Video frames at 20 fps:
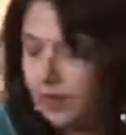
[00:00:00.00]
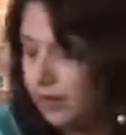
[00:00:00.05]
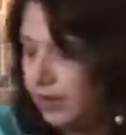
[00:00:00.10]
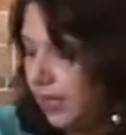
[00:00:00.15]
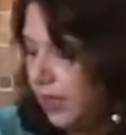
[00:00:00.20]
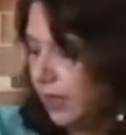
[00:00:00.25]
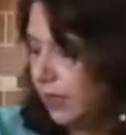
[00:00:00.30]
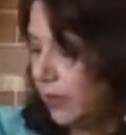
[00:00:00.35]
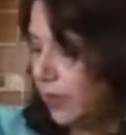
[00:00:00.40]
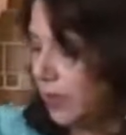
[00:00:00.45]

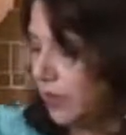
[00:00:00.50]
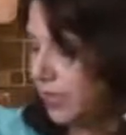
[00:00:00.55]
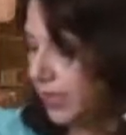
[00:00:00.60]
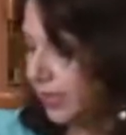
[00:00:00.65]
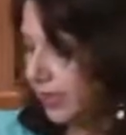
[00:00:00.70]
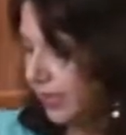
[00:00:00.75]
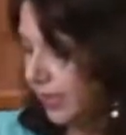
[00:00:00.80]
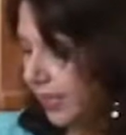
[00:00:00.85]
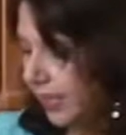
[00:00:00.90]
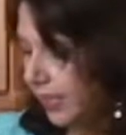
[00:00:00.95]
That goes
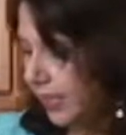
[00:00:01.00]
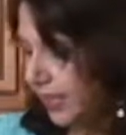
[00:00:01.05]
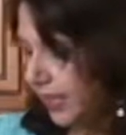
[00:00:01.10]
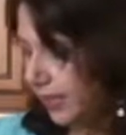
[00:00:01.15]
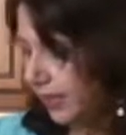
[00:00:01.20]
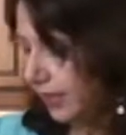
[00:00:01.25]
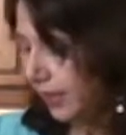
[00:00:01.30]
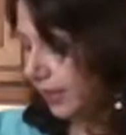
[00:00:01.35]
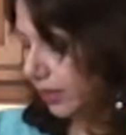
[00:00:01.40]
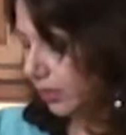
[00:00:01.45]
in there,
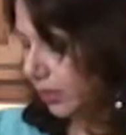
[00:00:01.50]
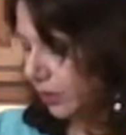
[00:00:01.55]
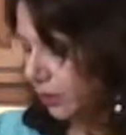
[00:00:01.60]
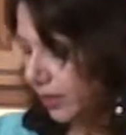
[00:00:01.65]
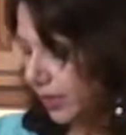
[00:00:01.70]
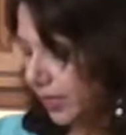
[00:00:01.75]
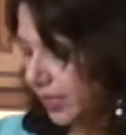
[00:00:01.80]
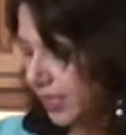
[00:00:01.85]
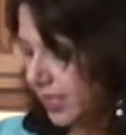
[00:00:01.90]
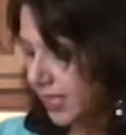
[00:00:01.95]
and then the
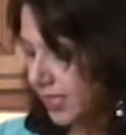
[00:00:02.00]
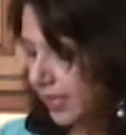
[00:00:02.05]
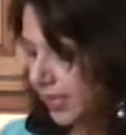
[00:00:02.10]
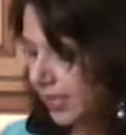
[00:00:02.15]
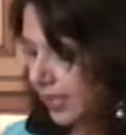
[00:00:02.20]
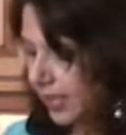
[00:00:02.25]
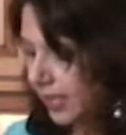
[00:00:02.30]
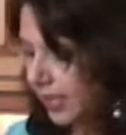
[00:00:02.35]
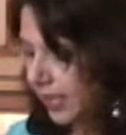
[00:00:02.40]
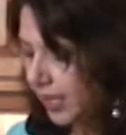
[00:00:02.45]
rice.
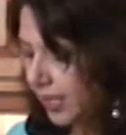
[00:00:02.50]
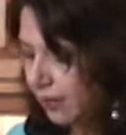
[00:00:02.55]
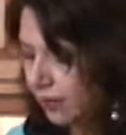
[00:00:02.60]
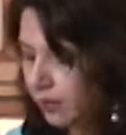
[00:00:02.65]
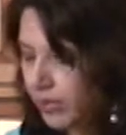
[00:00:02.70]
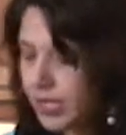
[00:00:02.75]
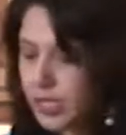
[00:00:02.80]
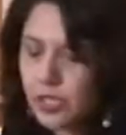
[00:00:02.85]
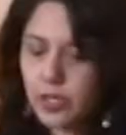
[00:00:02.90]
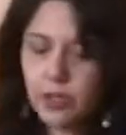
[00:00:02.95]
And I have
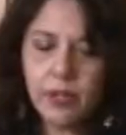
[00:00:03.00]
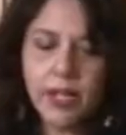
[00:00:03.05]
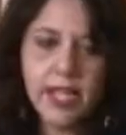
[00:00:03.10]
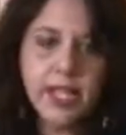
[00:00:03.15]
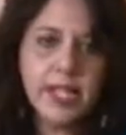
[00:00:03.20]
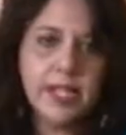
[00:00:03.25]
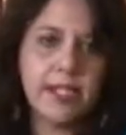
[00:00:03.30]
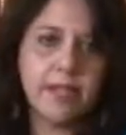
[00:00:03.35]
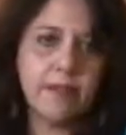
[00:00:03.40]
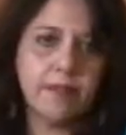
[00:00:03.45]
rinsed the
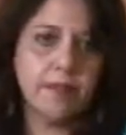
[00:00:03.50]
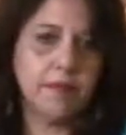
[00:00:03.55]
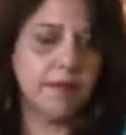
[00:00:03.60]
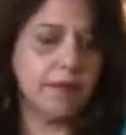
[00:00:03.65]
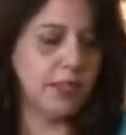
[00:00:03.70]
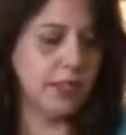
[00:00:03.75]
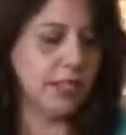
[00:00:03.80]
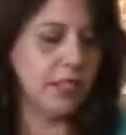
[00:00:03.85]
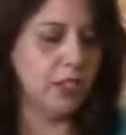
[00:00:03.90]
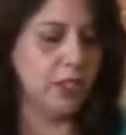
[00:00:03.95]
rice,
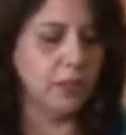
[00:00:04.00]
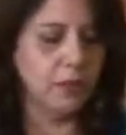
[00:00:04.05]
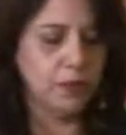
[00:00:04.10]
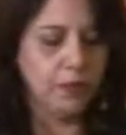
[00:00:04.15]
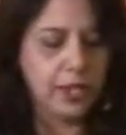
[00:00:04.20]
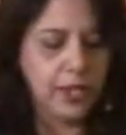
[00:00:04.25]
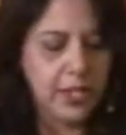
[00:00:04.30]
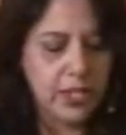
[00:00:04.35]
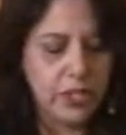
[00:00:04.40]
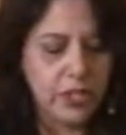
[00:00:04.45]
you know,
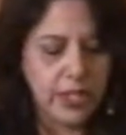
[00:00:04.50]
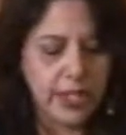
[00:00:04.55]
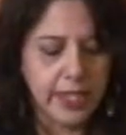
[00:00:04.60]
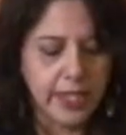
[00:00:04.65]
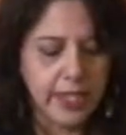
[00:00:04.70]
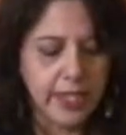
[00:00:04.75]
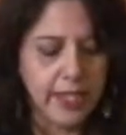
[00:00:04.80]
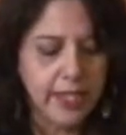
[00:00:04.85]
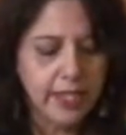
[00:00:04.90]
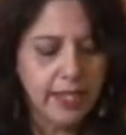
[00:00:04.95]
very
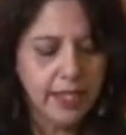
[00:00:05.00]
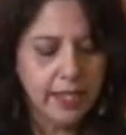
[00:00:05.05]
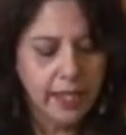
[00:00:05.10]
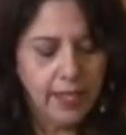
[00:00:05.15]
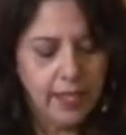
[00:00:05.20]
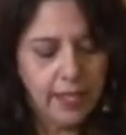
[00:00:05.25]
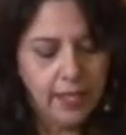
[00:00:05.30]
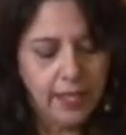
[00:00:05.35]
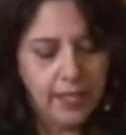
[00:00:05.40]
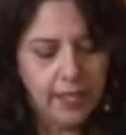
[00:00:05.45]
gently.
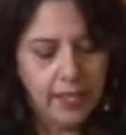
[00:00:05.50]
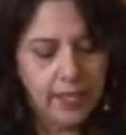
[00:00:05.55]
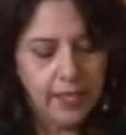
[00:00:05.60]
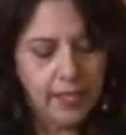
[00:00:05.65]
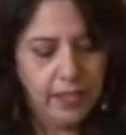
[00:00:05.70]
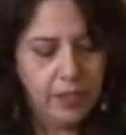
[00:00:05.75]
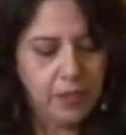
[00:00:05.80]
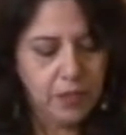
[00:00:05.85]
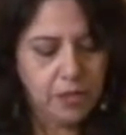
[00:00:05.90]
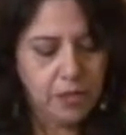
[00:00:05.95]

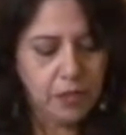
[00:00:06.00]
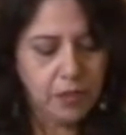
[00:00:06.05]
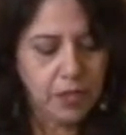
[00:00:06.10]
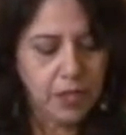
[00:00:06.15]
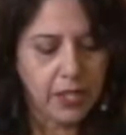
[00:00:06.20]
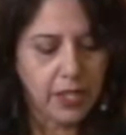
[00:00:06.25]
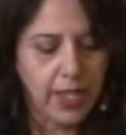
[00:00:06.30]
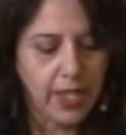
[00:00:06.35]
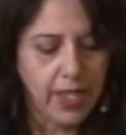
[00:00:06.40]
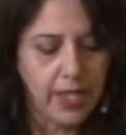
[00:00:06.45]
And you just
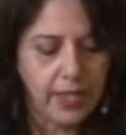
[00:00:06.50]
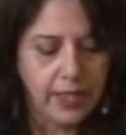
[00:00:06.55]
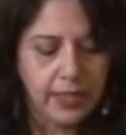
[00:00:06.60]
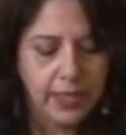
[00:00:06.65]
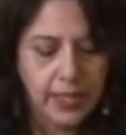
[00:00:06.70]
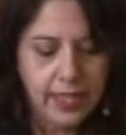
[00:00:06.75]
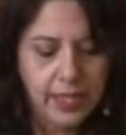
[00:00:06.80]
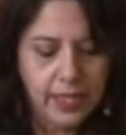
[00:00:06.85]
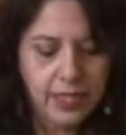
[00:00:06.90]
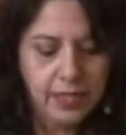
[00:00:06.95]
want to add
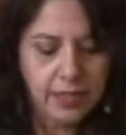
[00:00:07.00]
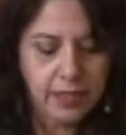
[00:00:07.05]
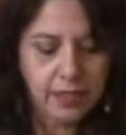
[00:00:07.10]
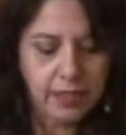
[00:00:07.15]
that.